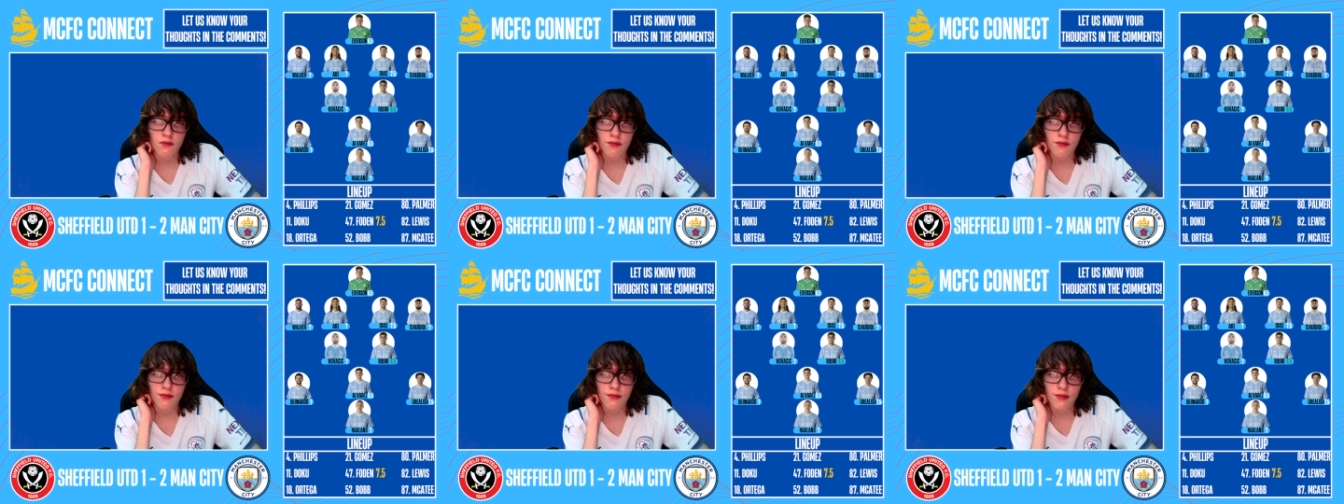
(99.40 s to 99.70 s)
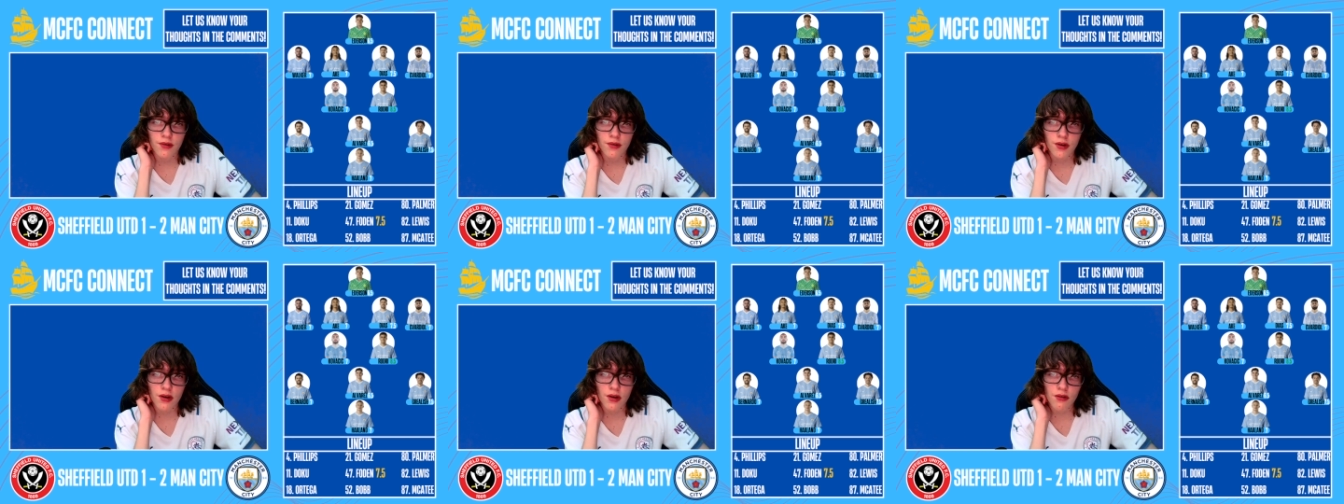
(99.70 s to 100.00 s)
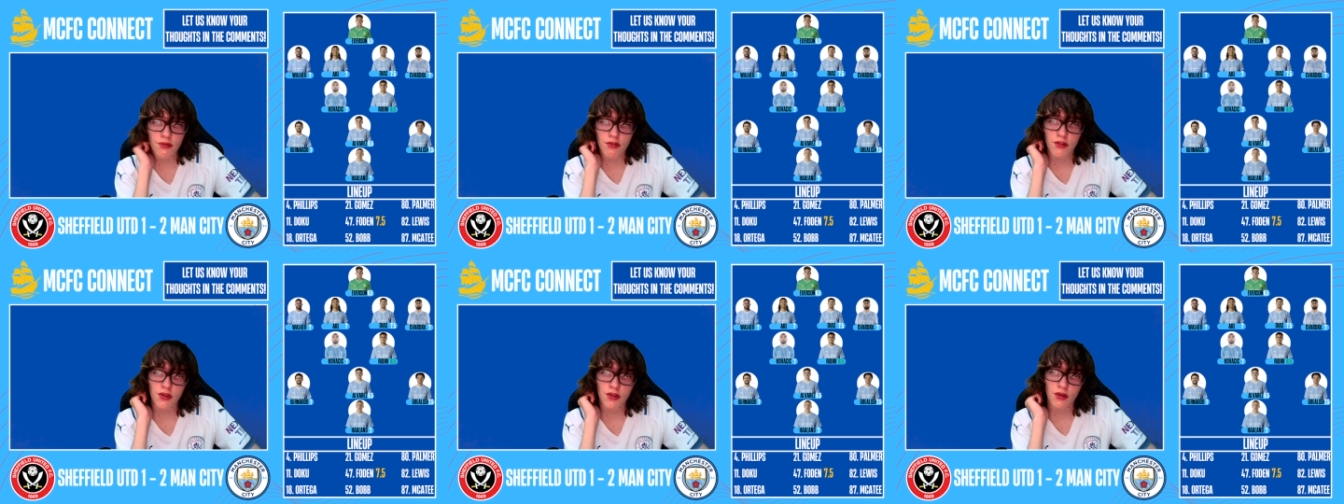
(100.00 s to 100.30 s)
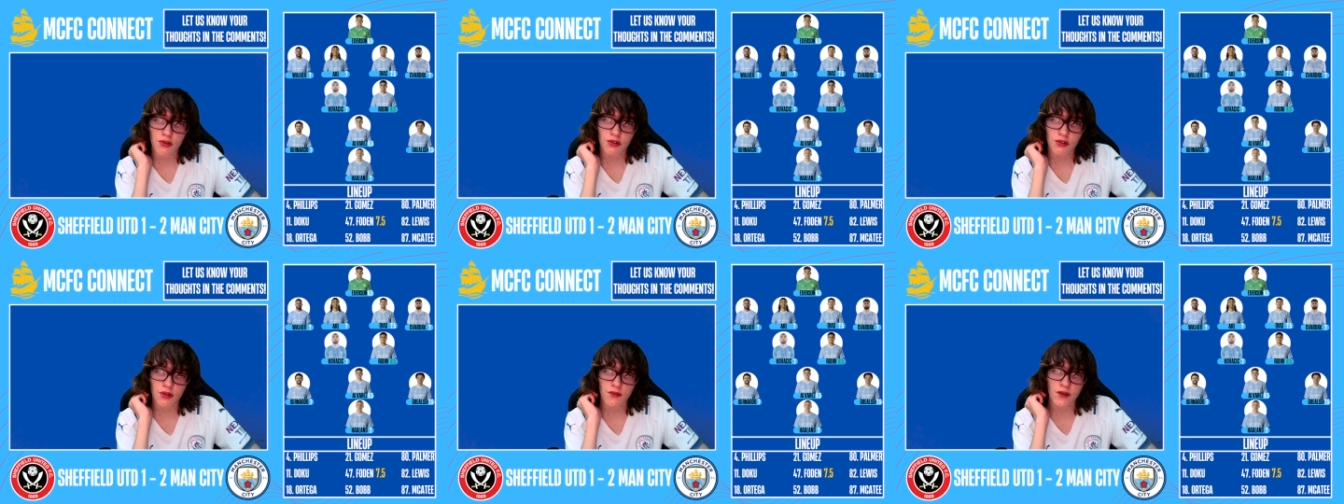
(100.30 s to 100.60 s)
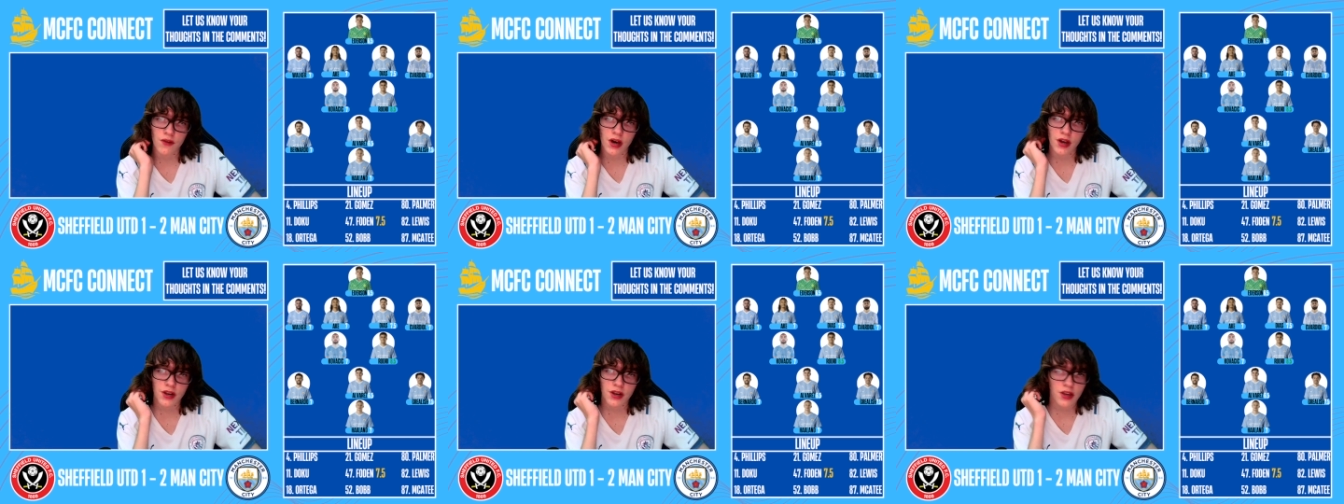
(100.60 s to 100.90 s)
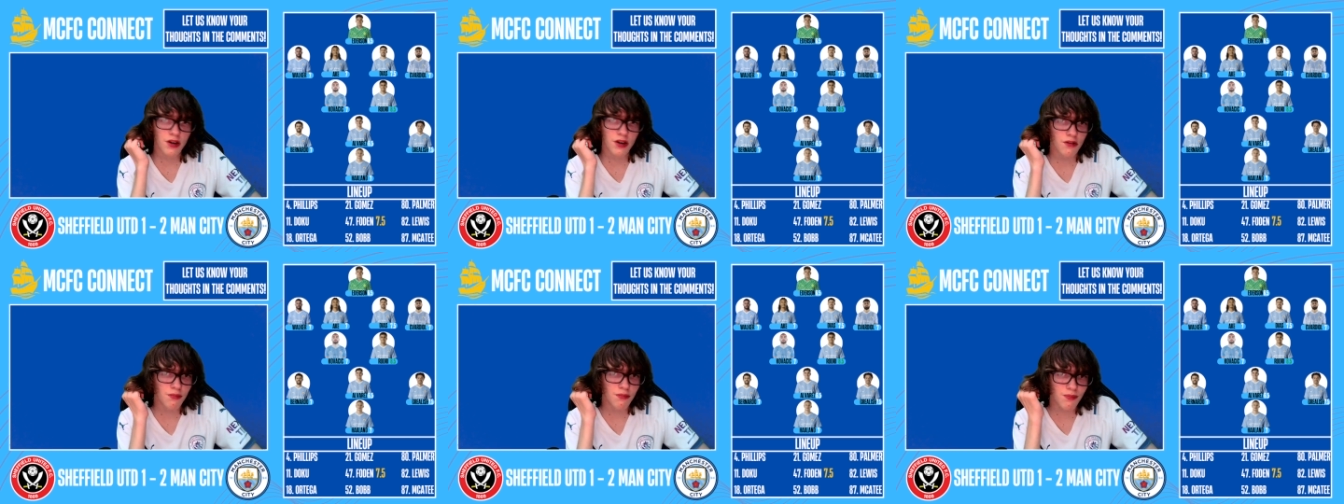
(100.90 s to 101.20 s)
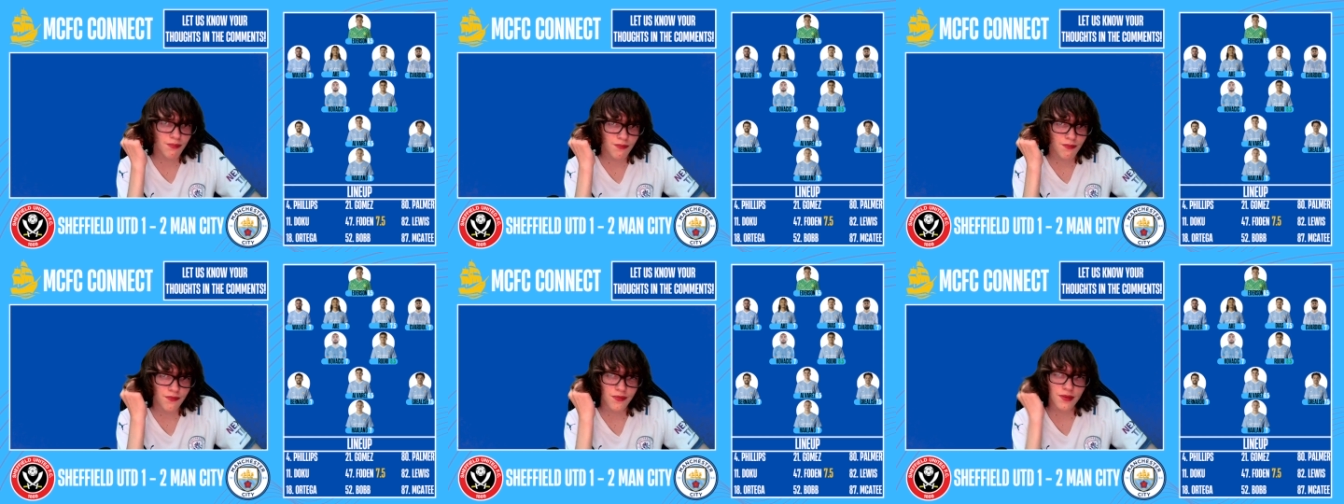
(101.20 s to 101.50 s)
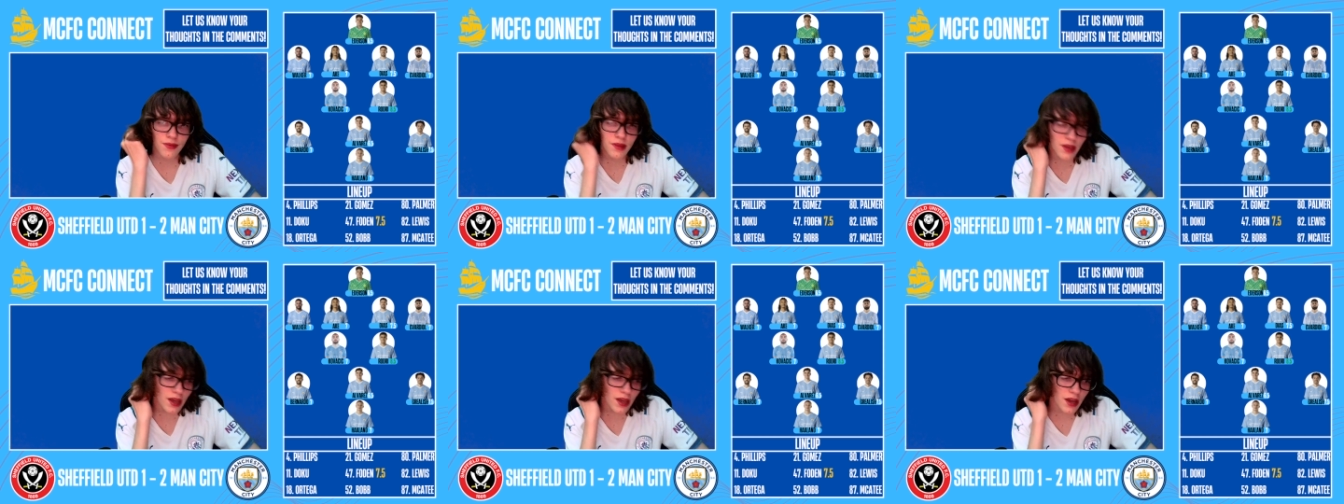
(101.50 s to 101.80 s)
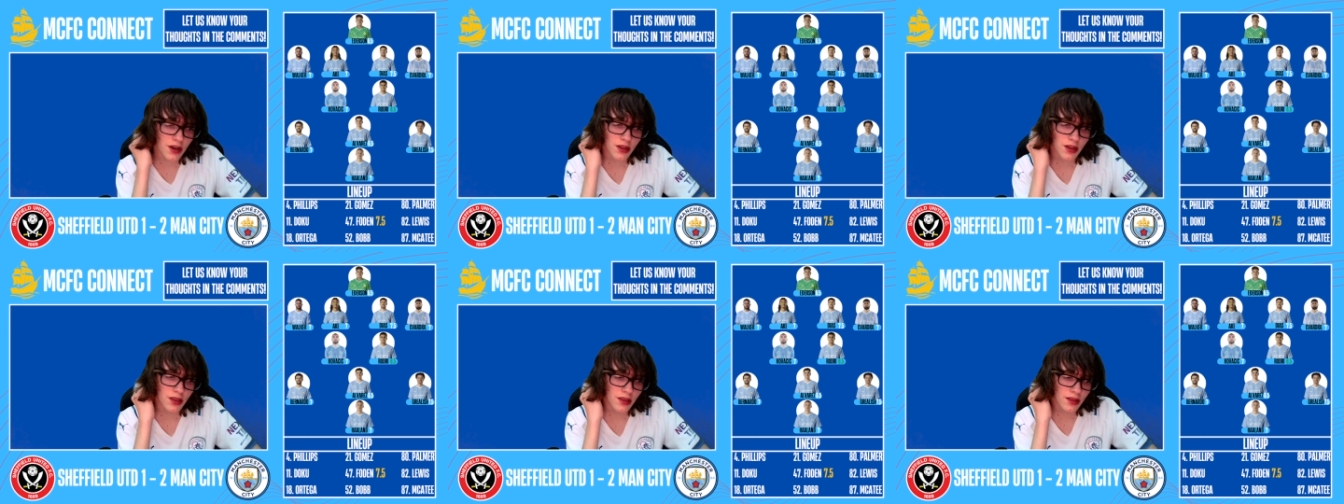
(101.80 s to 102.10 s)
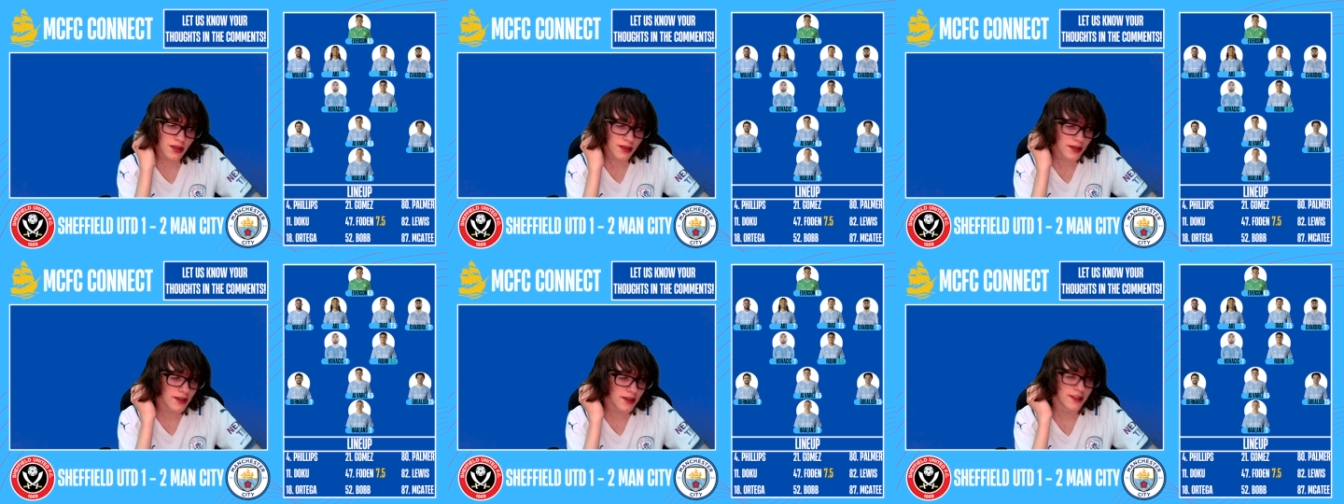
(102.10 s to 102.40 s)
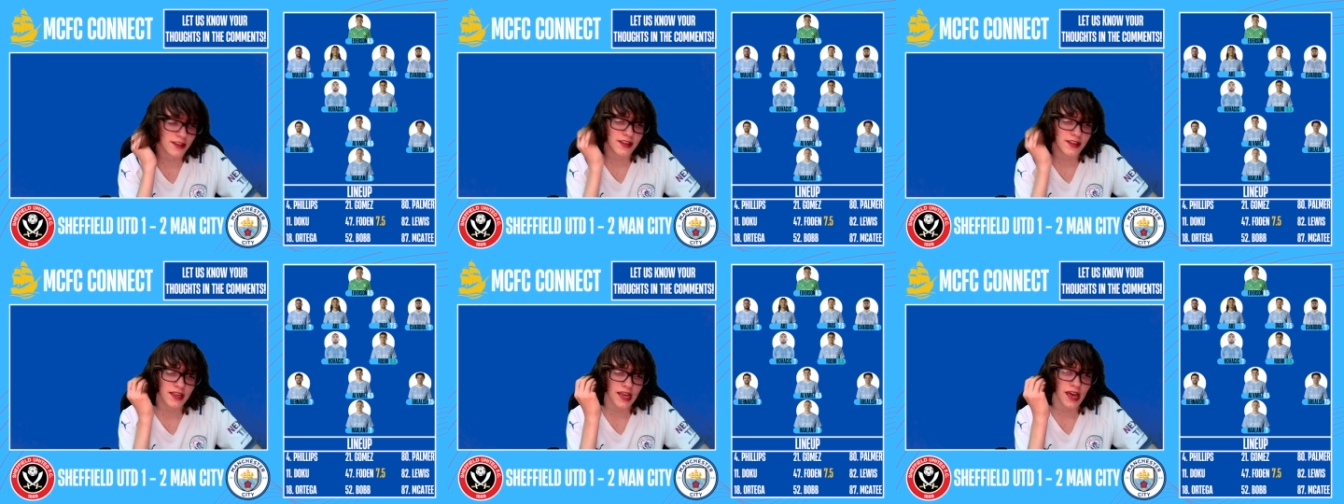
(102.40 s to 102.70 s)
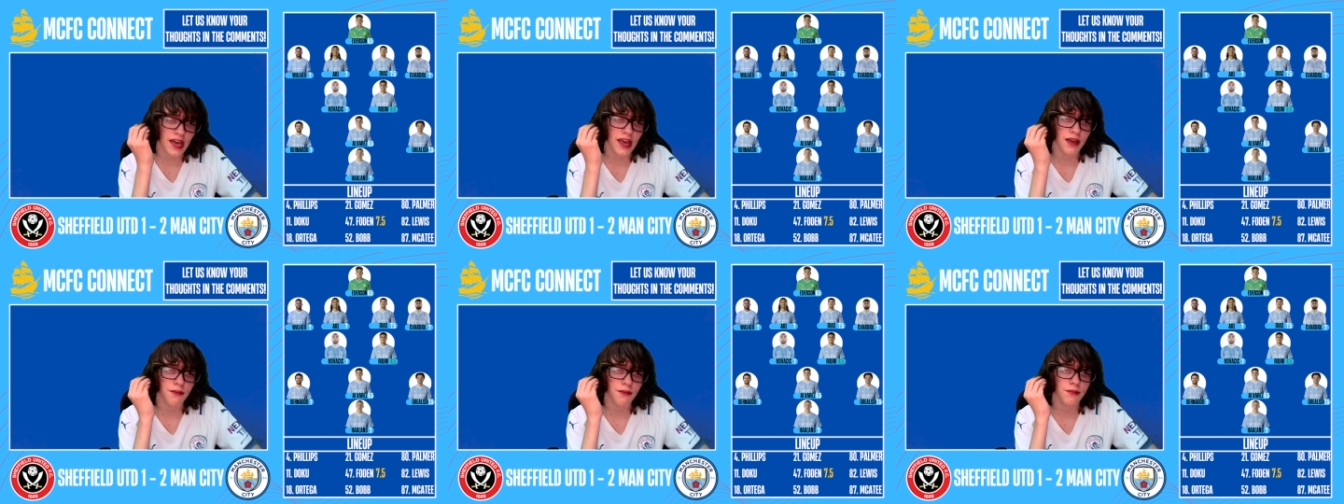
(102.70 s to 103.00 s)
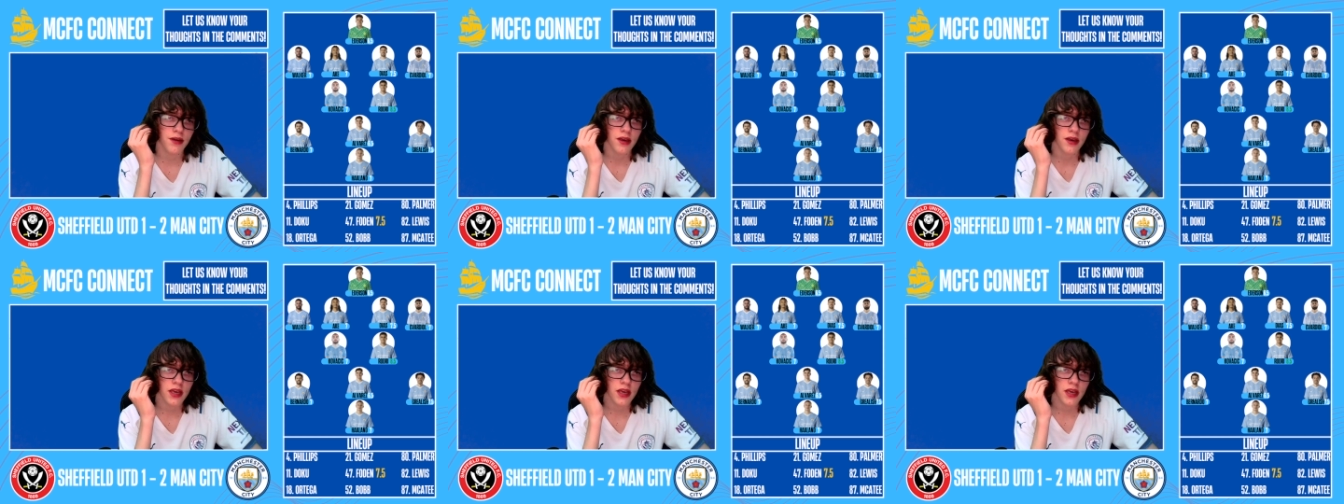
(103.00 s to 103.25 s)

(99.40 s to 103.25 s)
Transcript: We'll go to Josko Vardio. He had a decent game.